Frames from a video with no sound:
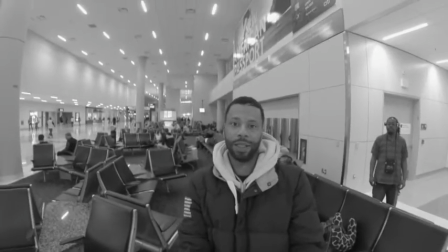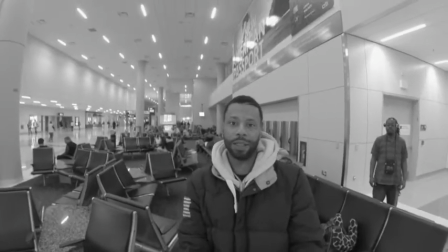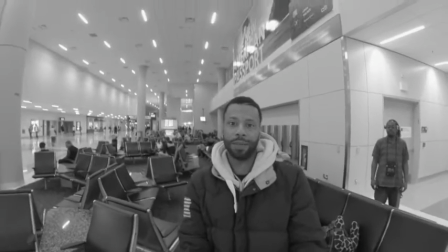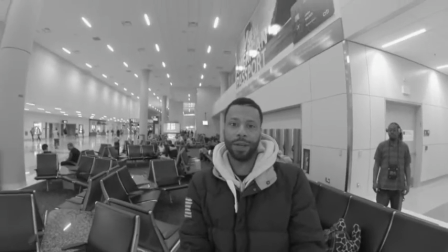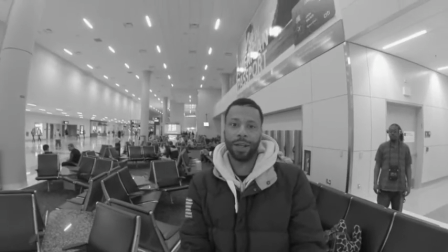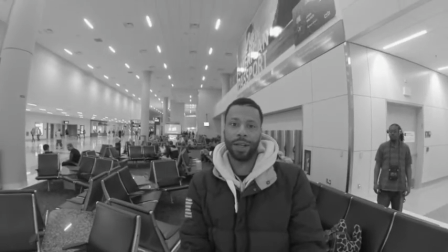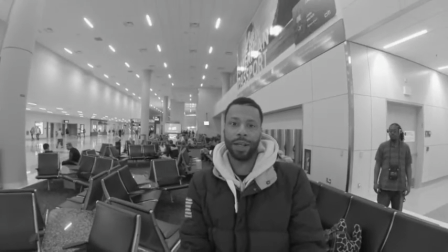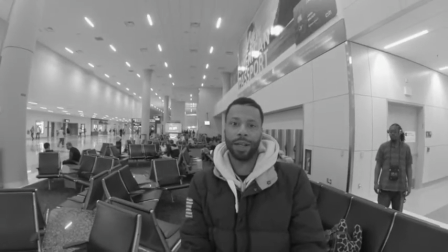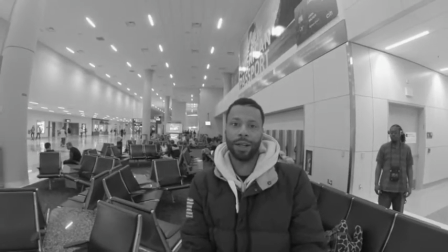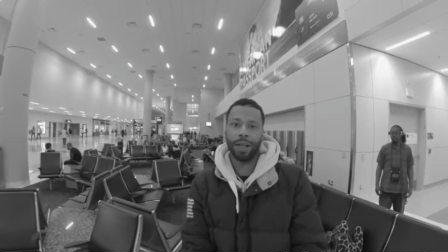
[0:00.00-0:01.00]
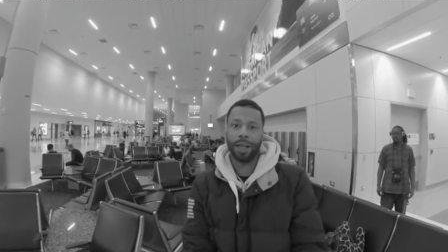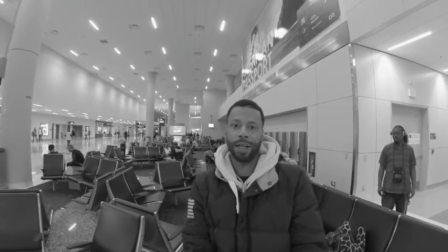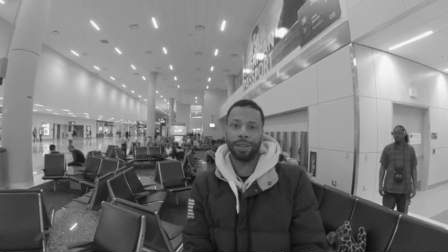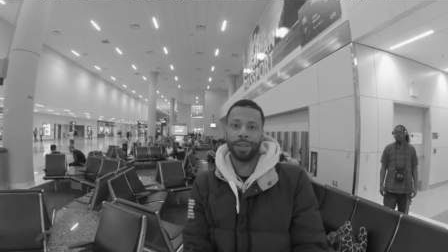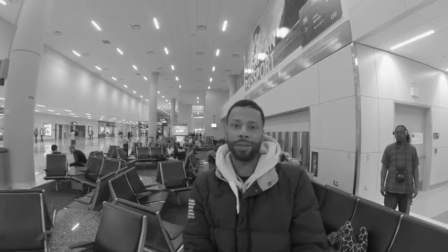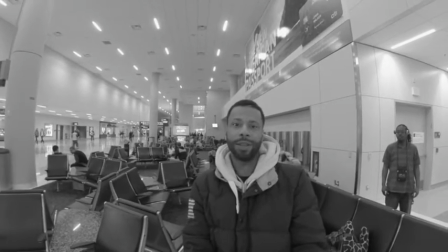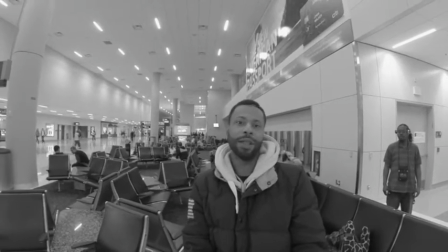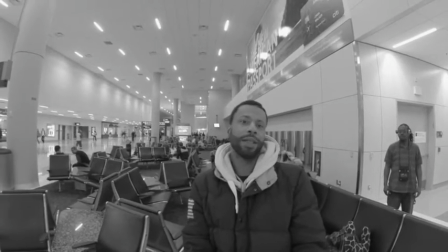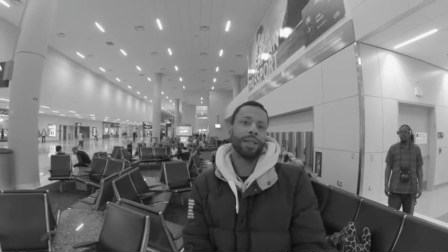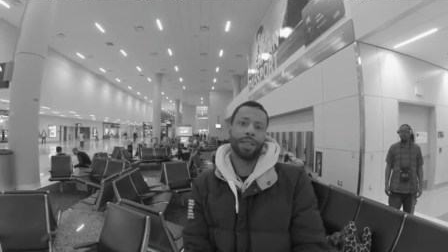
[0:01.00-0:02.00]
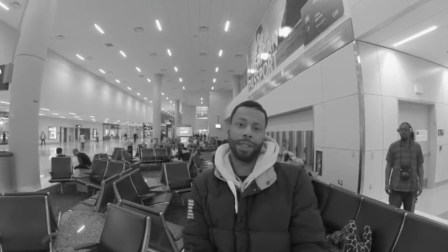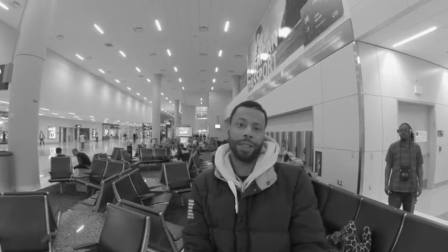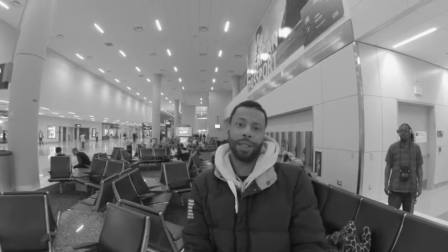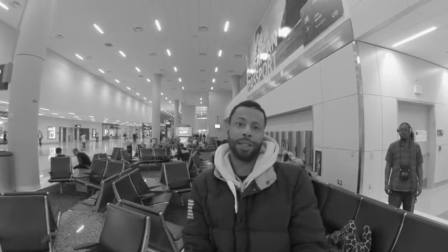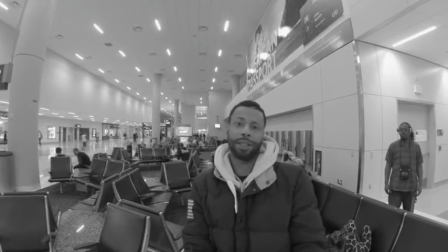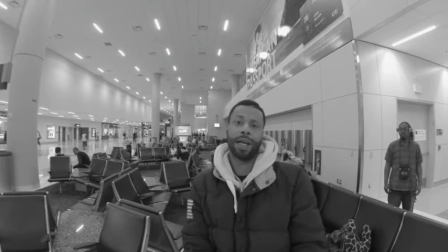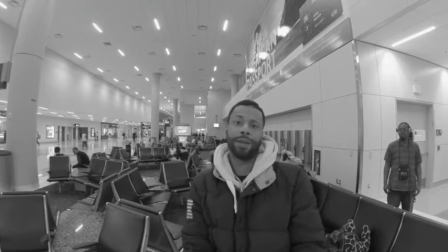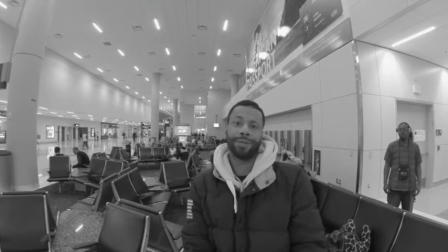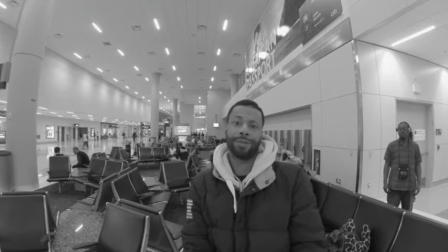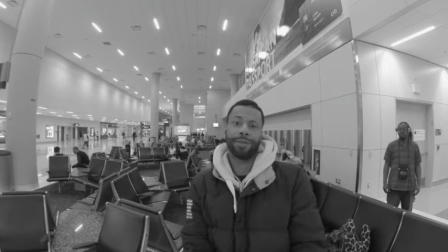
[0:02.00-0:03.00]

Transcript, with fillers: because American Airlines couldn't get us out.